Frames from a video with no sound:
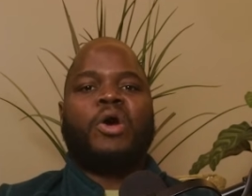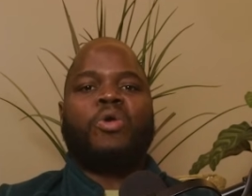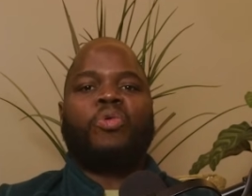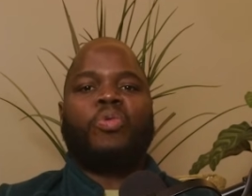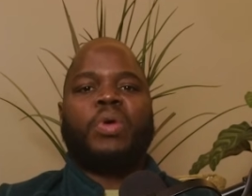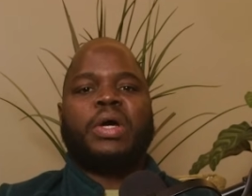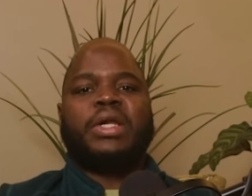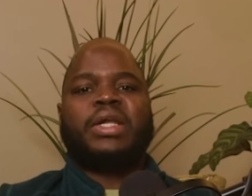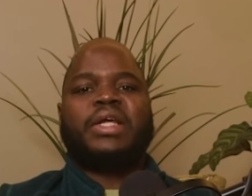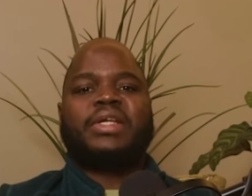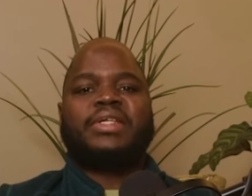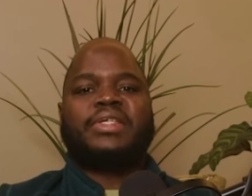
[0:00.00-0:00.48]

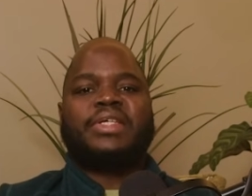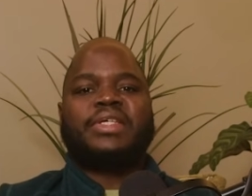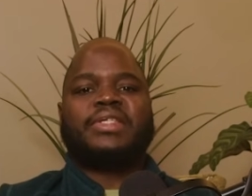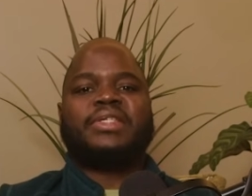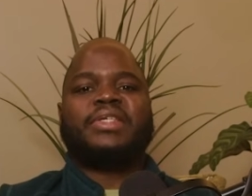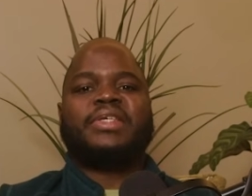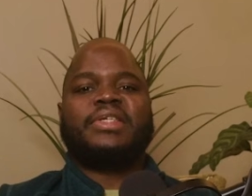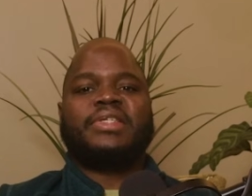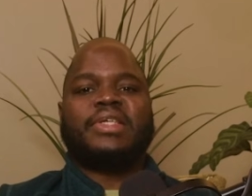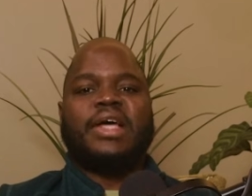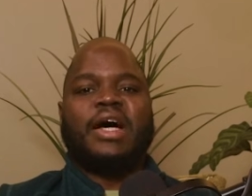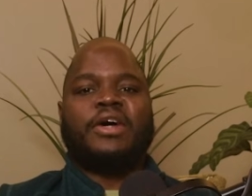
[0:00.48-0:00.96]
whether this
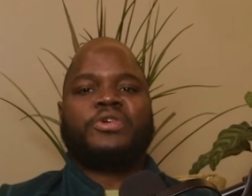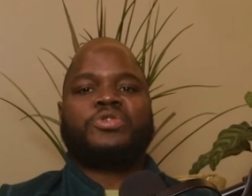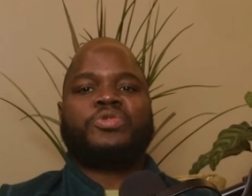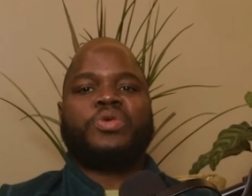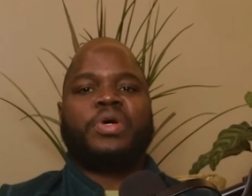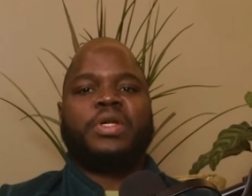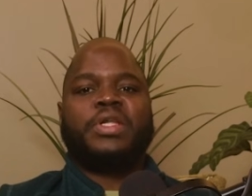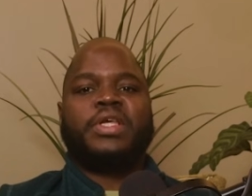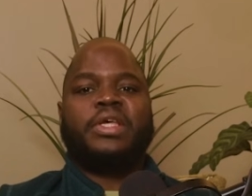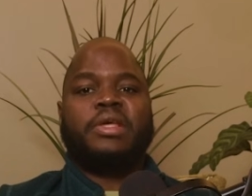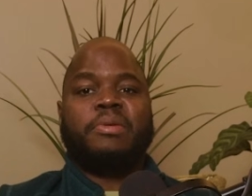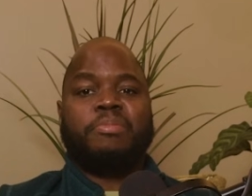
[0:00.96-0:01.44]
is
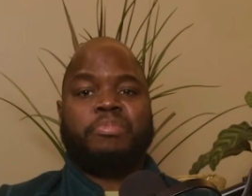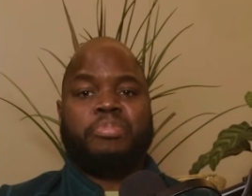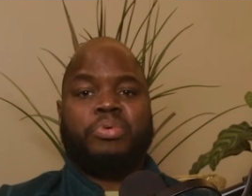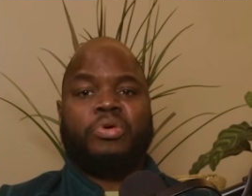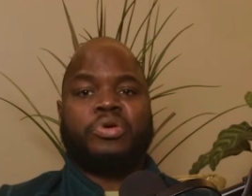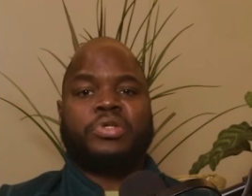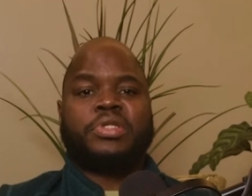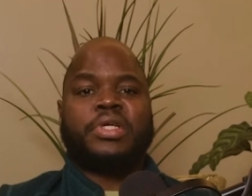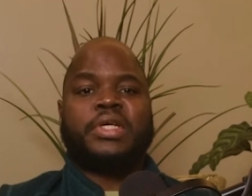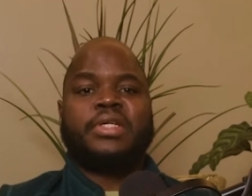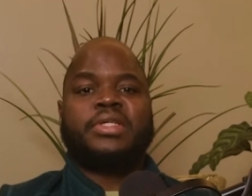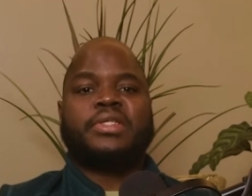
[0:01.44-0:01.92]
actually
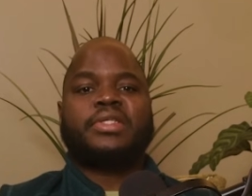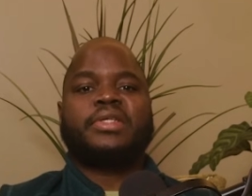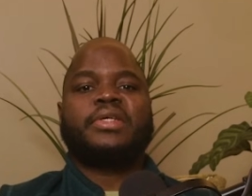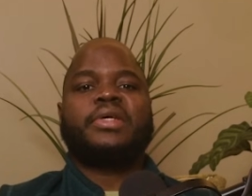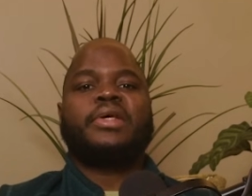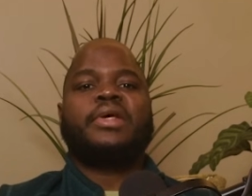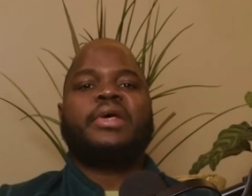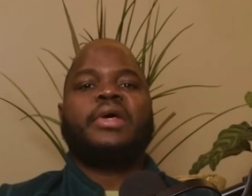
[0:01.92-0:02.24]
important,